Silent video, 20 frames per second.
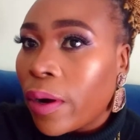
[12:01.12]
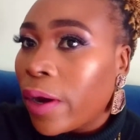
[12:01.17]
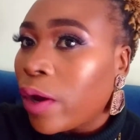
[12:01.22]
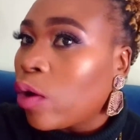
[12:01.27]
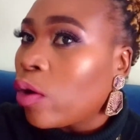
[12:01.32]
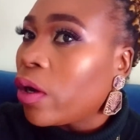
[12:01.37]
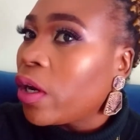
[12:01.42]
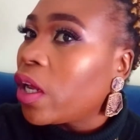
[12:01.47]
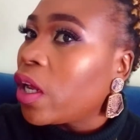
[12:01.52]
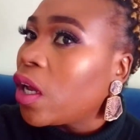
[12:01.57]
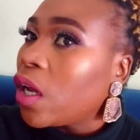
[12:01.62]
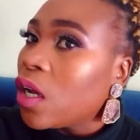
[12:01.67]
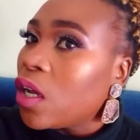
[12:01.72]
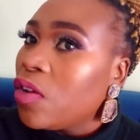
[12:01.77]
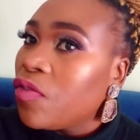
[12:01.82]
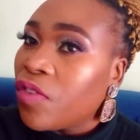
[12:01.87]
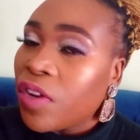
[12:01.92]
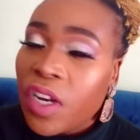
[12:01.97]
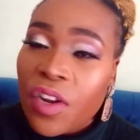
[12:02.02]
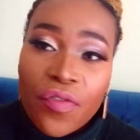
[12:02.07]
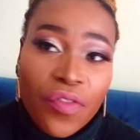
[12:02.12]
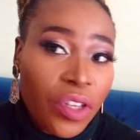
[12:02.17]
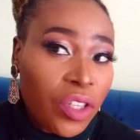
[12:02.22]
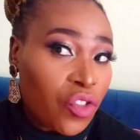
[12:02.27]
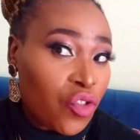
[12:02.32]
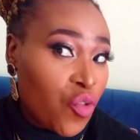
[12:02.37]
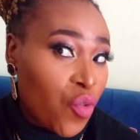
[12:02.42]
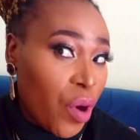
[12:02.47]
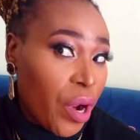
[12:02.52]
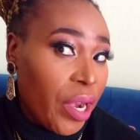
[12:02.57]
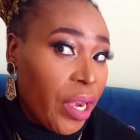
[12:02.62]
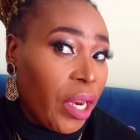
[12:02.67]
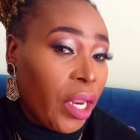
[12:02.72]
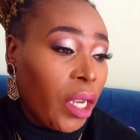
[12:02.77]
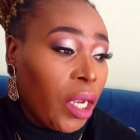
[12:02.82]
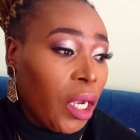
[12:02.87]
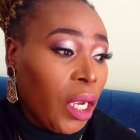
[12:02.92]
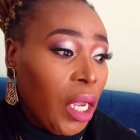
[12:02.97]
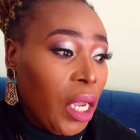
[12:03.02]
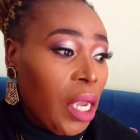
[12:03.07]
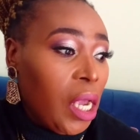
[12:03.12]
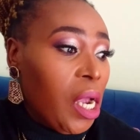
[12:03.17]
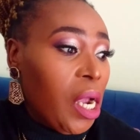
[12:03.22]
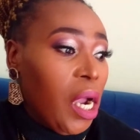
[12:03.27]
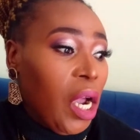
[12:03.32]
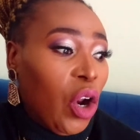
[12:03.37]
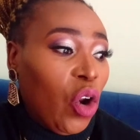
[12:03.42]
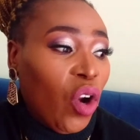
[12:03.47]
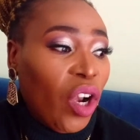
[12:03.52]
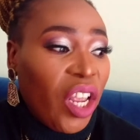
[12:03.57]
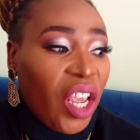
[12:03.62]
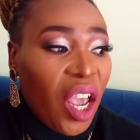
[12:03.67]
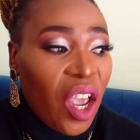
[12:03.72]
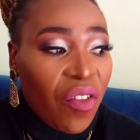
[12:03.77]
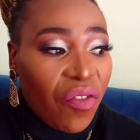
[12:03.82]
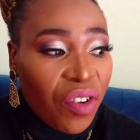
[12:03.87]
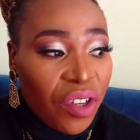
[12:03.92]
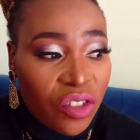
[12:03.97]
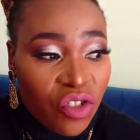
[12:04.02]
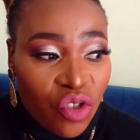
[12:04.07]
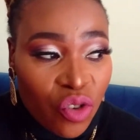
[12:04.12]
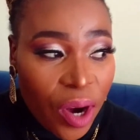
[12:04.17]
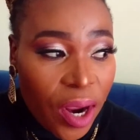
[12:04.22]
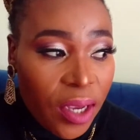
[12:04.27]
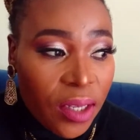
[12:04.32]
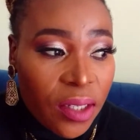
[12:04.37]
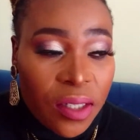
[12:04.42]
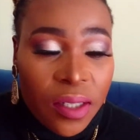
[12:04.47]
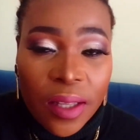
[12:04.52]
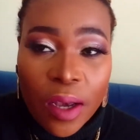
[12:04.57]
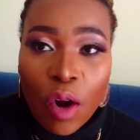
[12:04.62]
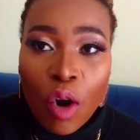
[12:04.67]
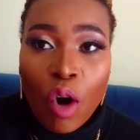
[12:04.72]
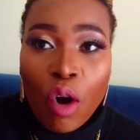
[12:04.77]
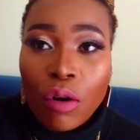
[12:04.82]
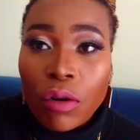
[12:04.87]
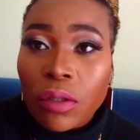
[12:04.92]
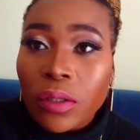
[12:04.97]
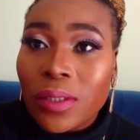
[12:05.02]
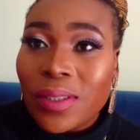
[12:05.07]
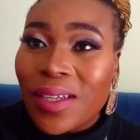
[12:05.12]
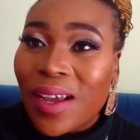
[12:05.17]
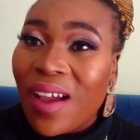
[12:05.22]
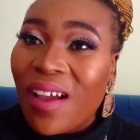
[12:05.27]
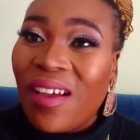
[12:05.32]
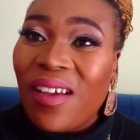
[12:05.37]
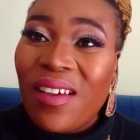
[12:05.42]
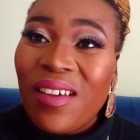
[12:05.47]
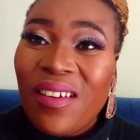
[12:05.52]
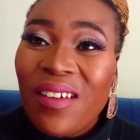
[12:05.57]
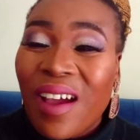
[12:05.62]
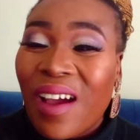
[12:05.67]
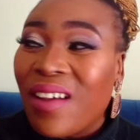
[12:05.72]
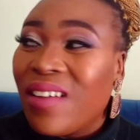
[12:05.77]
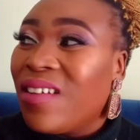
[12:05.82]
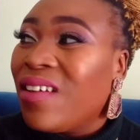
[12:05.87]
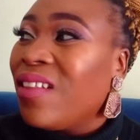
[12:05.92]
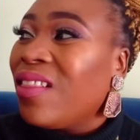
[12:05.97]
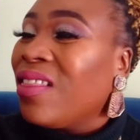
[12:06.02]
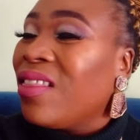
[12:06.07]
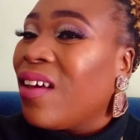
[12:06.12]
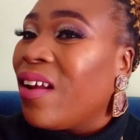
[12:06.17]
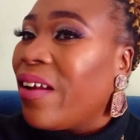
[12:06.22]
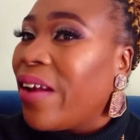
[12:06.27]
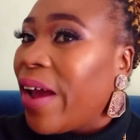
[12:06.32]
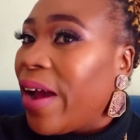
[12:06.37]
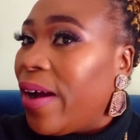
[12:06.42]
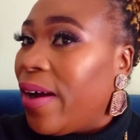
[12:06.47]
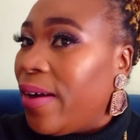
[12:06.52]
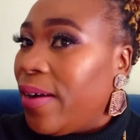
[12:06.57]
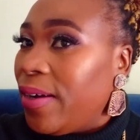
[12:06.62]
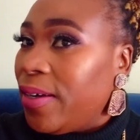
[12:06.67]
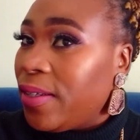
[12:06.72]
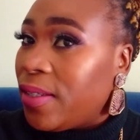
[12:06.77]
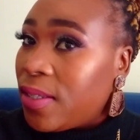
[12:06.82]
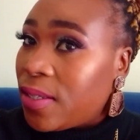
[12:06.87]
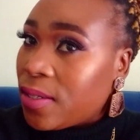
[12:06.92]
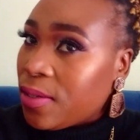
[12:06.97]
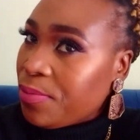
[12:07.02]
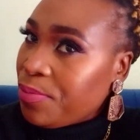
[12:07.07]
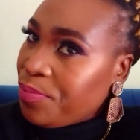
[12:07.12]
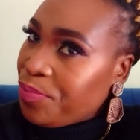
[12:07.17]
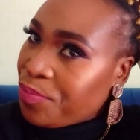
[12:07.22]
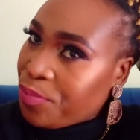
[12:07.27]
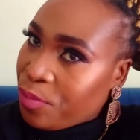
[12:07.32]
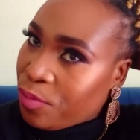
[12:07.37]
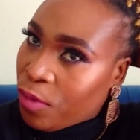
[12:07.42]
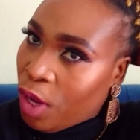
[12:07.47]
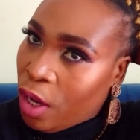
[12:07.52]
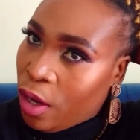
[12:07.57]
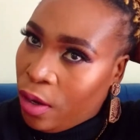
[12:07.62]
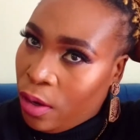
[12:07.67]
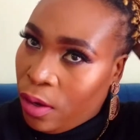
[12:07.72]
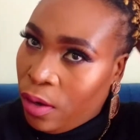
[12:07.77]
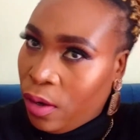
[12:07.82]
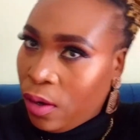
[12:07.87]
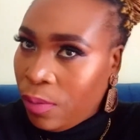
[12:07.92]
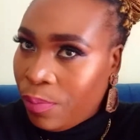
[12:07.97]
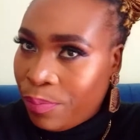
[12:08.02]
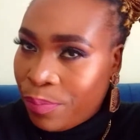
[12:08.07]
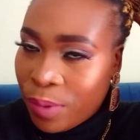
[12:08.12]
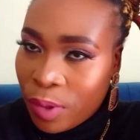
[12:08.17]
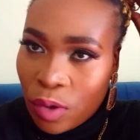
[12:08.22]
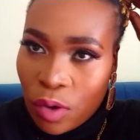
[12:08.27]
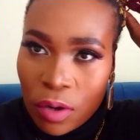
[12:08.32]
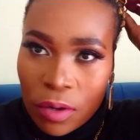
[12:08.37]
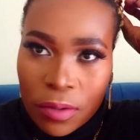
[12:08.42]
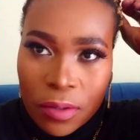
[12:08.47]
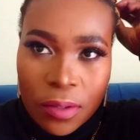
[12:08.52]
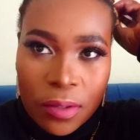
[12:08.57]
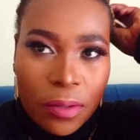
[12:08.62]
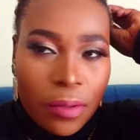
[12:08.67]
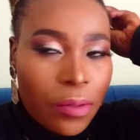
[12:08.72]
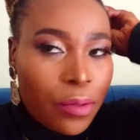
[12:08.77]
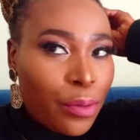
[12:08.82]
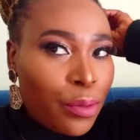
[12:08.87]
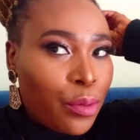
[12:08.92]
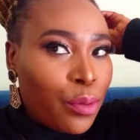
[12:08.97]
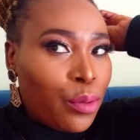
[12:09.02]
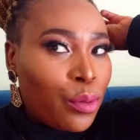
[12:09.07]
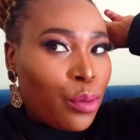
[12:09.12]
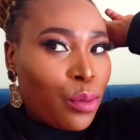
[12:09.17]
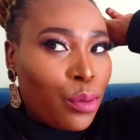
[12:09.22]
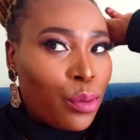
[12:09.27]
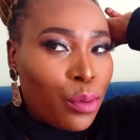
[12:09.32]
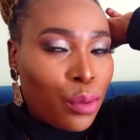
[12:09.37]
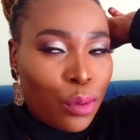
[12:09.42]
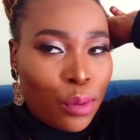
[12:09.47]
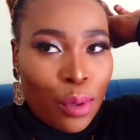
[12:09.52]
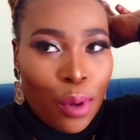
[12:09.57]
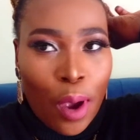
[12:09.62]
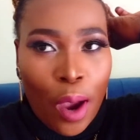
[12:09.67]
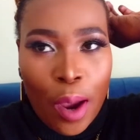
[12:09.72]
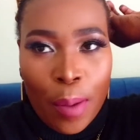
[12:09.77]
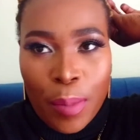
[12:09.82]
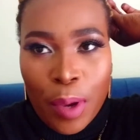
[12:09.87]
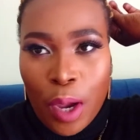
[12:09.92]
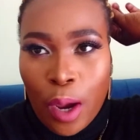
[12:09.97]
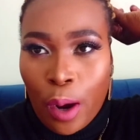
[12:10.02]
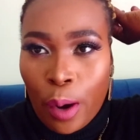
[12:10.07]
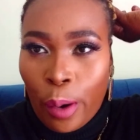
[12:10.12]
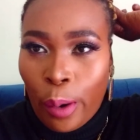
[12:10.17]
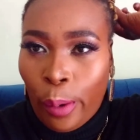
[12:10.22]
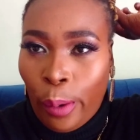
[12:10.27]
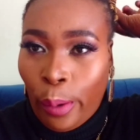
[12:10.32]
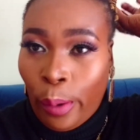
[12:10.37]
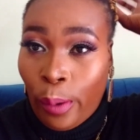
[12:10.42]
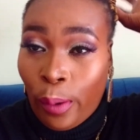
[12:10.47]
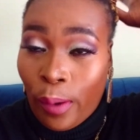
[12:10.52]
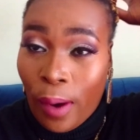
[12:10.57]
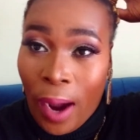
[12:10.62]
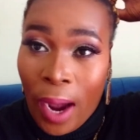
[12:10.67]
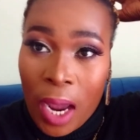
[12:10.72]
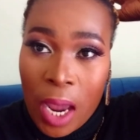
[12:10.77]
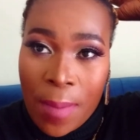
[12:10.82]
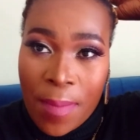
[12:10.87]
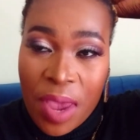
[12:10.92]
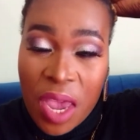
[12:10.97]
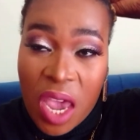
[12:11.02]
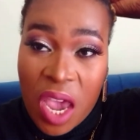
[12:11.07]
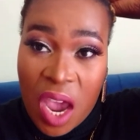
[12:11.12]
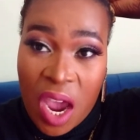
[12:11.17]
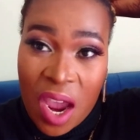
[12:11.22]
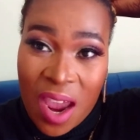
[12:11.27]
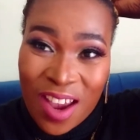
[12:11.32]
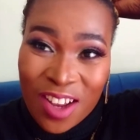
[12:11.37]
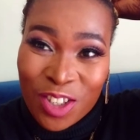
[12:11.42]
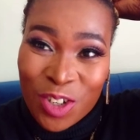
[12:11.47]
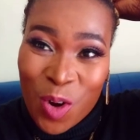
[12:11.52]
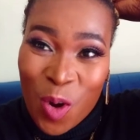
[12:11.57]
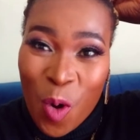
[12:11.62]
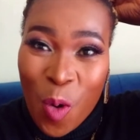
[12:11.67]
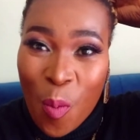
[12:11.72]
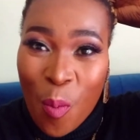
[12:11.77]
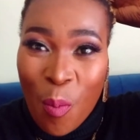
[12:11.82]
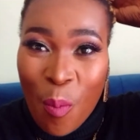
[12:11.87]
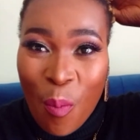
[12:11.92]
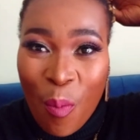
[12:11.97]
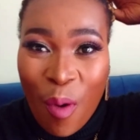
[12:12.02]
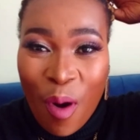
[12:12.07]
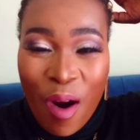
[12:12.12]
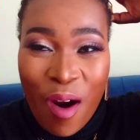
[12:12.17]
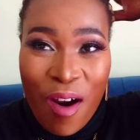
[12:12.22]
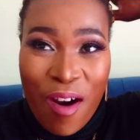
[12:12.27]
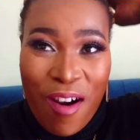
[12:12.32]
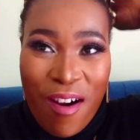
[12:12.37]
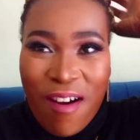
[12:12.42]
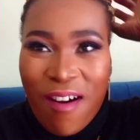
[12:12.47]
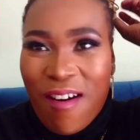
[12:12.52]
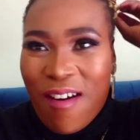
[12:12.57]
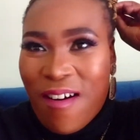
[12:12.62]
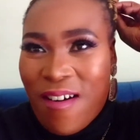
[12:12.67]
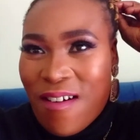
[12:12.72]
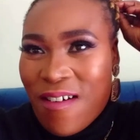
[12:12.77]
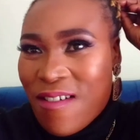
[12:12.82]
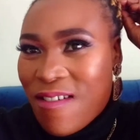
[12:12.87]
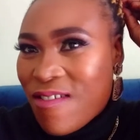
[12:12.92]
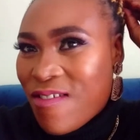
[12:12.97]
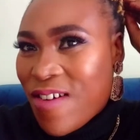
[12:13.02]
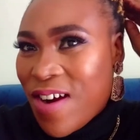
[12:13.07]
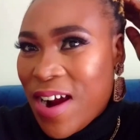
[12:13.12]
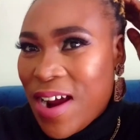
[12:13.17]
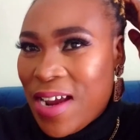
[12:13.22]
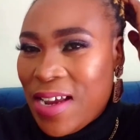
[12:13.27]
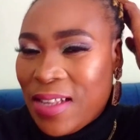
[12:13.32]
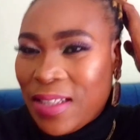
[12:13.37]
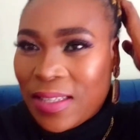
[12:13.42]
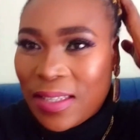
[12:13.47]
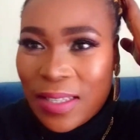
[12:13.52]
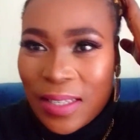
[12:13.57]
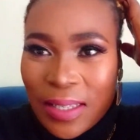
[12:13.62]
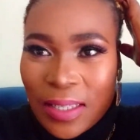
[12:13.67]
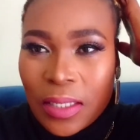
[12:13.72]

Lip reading: I don't care even if it's raining. I don't care if it rains the whole day and the night, because I'm here. I am here at home. All right.